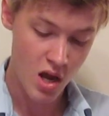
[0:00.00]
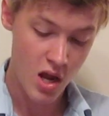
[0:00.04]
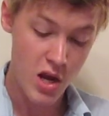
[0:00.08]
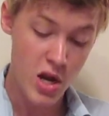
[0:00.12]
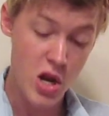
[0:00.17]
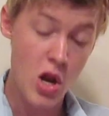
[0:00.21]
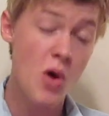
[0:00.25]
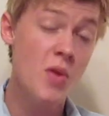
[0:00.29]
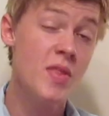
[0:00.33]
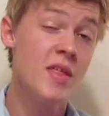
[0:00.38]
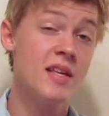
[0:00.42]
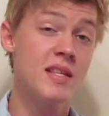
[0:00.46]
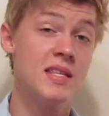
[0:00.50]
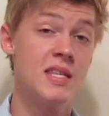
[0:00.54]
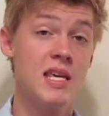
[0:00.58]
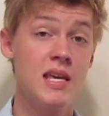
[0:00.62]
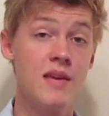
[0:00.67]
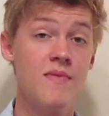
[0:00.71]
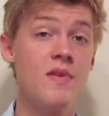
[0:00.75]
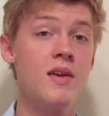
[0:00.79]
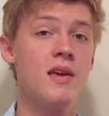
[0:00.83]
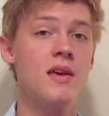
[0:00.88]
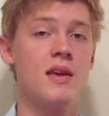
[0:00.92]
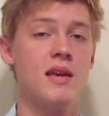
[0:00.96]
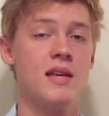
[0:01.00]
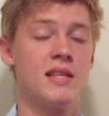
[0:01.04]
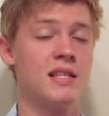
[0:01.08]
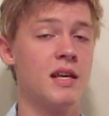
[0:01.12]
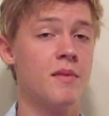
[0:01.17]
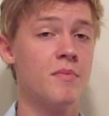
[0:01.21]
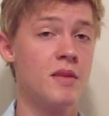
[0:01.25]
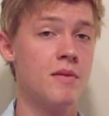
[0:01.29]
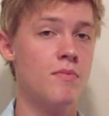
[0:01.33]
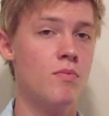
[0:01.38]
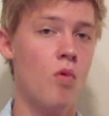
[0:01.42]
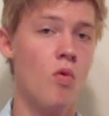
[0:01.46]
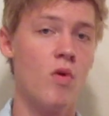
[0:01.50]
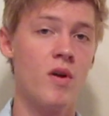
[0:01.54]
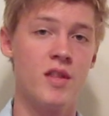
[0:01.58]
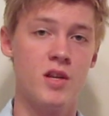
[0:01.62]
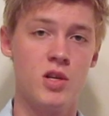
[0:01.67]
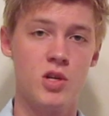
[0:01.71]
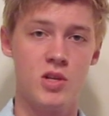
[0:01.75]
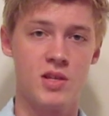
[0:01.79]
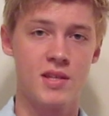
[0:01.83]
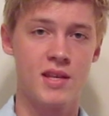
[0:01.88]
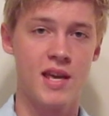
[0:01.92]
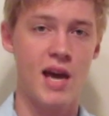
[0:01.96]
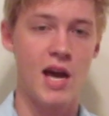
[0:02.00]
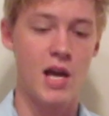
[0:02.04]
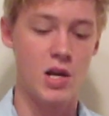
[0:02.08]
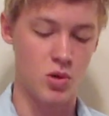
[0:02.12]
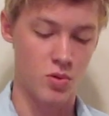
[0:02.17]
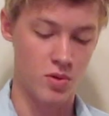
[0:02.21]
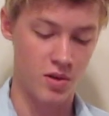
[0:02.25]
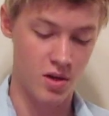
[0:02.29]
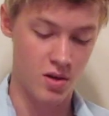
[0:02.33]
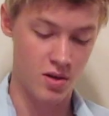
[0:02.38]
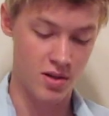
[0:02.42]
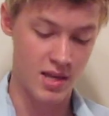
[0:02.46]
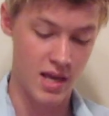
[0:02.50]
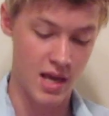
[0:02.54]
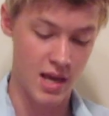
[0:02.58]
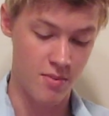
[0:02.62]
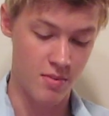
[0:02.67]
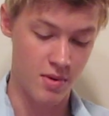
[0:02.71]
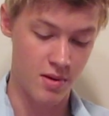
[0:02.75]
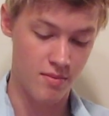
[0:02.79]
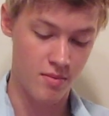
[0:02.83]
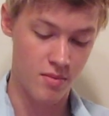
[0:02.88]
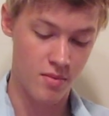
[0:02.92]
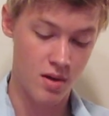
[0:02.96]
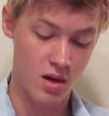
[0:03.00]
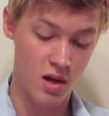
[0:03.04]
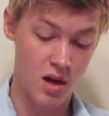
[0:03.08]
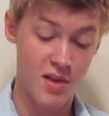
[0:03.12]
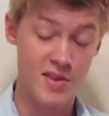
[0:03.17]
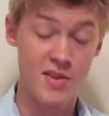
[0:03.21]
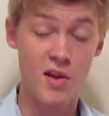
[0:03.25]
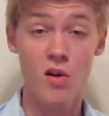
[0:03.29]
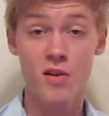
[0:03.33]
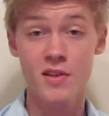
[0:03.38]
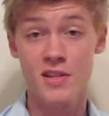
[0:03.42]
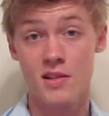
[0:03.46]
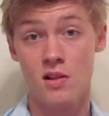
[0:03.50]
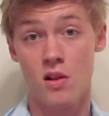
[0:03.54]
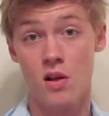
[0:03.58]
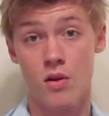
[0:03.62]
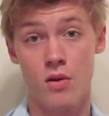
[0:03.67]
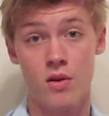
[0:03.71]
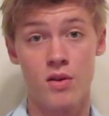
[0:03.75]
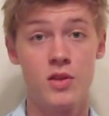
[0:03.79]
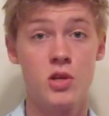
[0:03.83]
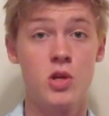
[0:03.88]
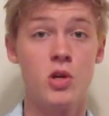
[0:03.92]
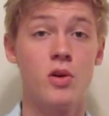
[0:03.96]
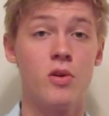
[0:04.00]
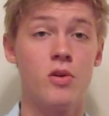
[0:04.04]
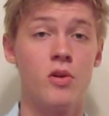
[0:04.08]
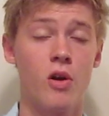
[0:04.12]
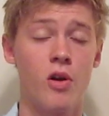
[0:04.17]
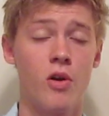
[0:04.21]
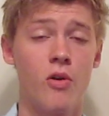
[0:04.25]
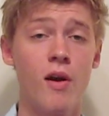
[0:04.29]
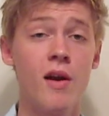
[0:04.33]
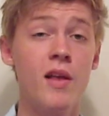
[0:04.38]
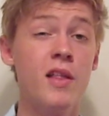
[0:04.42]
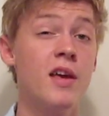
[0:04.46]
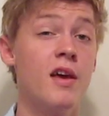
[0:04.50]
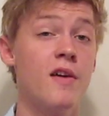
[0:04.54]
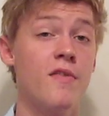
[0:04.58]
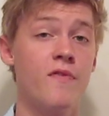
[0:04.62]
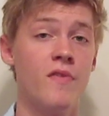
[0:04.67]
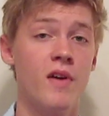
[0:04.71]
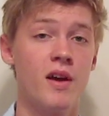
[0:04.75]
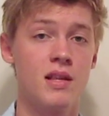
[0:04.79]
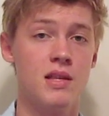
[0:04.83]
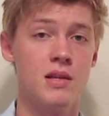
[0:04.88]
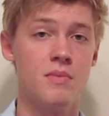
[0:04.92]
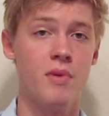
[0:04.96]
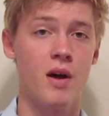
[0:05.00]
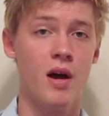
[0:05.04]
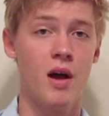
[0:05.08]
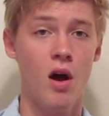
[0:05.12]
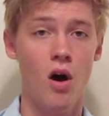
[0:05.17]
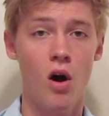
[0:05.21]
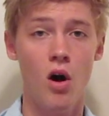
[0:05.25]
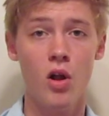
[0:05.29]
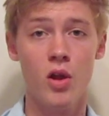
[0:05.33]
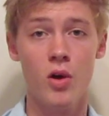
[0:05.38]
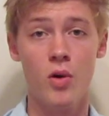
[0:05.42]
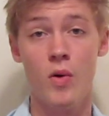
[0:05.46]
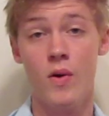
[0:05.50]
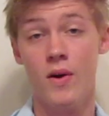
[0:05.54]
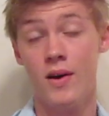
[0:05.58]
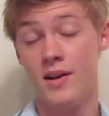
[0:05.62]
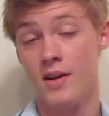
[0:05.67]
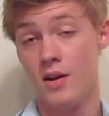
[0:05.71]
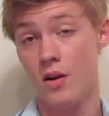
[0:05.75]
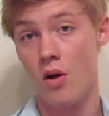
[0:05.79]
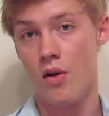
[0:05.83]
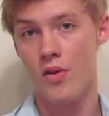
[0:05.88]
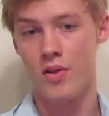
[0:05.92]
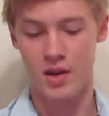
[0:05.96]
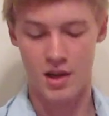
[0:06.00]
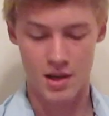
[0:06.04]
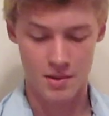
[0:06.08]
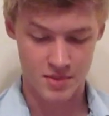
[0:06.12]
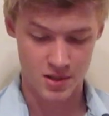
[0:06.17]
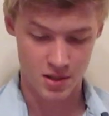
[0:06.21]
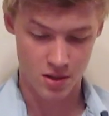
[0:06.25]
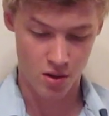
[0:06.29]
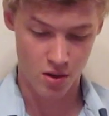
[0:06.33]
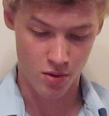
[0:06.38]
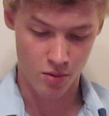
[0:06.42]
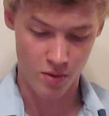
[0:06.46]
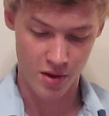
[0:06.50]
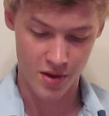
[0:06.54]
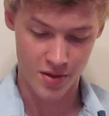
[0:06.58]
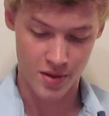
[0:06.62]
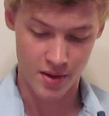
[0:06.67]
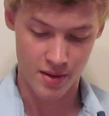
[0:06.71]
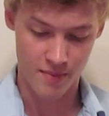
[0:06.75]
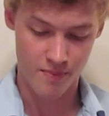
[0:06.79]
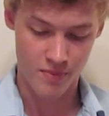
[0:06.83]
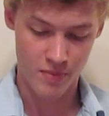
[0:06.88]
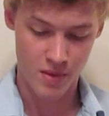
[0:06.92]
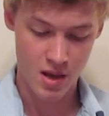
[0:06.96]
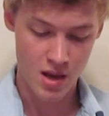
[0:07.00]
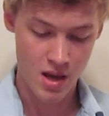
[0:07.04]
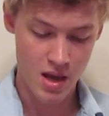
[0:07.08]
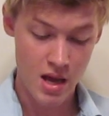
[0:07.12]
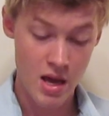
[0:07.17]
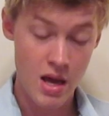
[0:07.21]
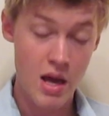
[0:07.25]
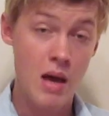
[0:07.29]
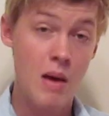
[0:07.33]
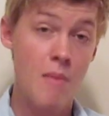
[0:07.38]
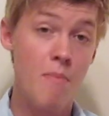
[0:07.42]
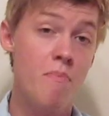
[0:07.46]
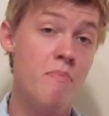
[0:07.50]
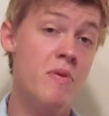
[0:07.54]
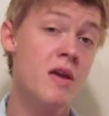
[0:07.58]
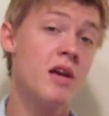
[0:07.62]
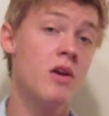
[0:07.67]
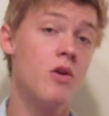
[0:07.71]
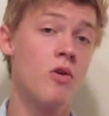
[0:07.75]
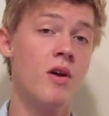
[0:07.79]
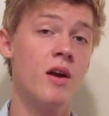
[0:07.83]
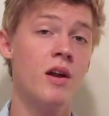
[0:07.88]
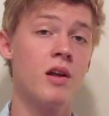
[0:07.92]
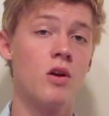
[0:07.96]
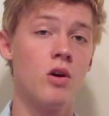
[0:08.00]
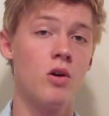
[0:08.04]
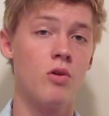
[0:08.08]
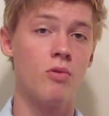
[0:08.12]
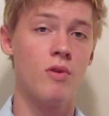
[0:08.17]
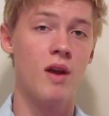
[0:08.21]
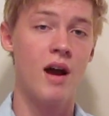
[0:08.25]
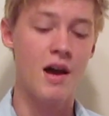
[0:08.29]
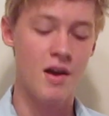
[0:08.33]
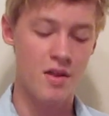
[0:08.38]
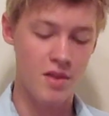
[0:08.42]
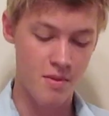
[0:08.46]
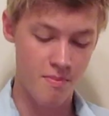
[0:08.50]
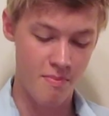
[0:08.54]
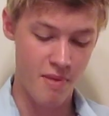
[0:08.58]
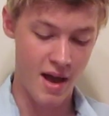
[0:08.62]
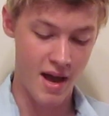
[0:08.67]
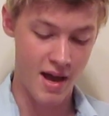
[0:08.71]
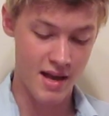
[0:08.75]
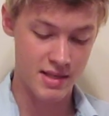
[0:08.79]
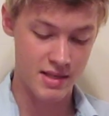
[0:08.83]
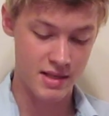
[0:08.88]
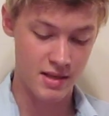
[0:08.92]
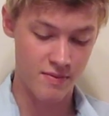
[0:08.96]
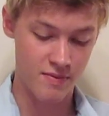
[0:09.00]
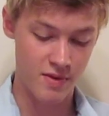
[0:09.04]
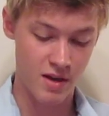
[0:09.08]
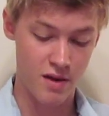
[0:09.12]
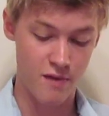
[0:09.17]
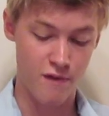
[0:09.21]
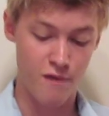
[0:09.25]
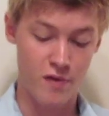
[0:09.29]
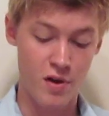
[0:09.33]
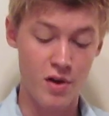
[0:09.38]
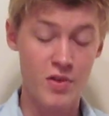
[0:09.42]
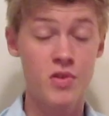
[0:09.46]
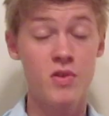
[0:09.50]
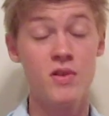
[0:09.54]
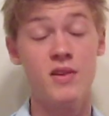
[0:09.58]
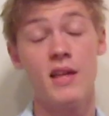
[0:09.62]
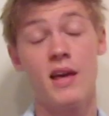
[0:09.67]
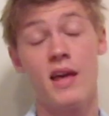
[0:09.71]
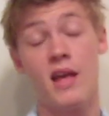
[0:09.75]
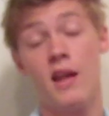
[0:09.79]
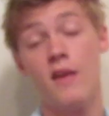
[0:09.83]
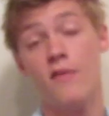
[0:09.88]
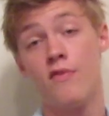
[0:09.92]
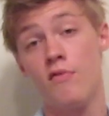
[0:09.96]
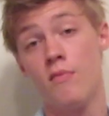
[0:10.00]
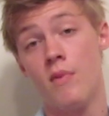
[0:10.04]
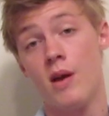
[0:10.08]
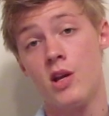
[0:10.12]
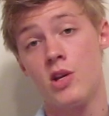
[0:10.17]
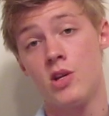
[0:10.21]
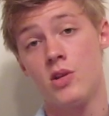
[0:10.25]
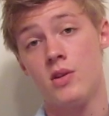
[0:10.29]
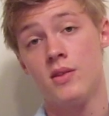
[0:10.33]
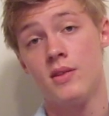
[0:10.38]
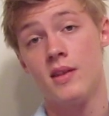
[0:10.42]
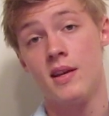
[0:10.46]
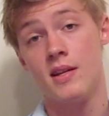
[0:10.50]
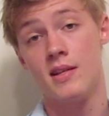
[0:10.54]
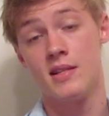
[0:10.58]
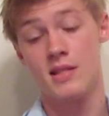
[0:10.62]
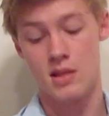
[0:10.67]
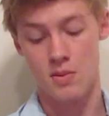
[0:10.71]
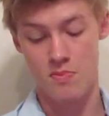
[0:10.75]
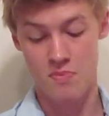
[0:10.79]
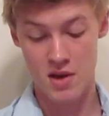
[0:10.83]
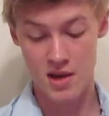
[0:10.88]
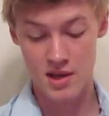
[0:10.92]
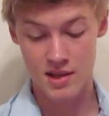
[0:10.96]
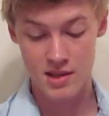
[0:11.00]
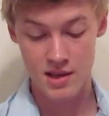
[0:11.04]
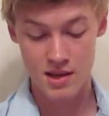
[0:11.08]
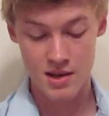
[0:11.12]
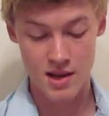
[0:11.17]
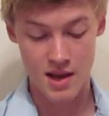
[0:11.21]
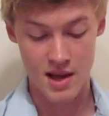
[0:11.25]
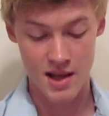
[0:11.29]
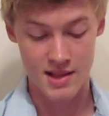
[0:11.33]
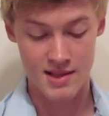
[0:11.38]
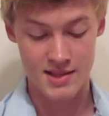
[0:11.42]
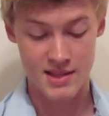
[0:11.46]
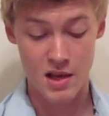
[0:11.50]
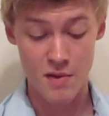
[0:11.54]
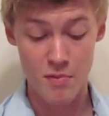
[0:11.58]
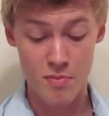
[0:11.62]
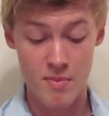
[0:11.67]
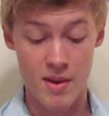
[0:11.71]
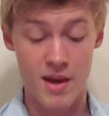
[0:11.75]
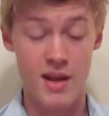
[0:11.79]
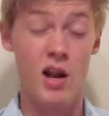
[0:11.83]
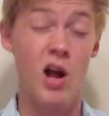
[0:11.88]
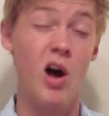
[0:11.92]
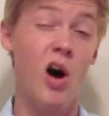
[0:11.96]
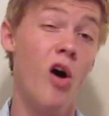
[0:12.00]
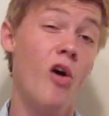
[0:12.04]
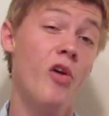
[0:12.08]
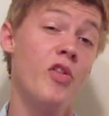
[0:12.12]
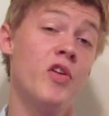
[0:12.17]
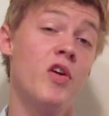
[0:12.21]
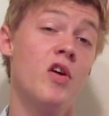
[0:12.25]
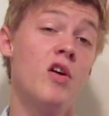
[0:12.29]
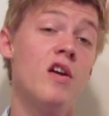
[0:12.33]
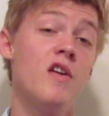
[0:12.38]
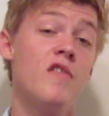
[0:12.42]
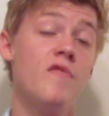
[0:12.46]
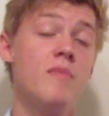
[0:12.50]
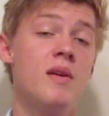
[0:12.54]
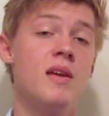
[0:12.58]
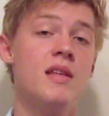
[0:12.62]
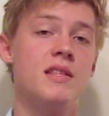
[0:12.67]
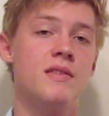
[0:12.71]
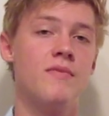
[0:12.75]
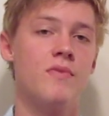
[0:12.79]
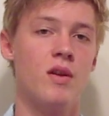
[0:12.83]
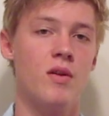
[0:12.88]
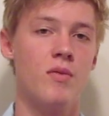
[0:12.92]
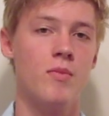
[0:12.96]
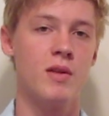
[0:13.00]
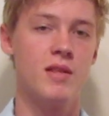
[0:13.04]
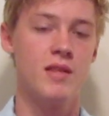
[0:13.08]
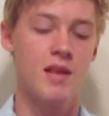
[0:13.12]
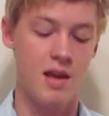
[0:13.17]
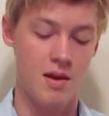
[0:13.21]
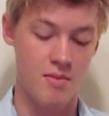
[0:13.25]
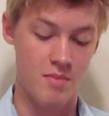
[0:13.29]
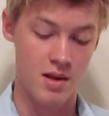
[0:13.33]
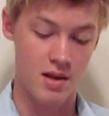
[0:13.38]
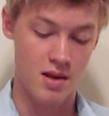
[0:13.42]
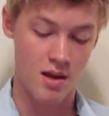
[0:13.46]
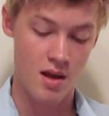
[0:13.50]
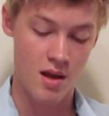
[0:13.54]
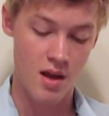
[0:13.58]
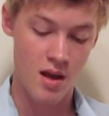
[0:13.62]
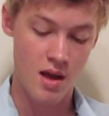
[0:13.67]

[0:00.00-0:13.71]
Know that TV is something more than just casual entertainment. Adults along with children are greatly affected by Hollywood and all that comes along with it. Be critical rather than passive in filtering that information that is depicted and supplement alternative means of entertainment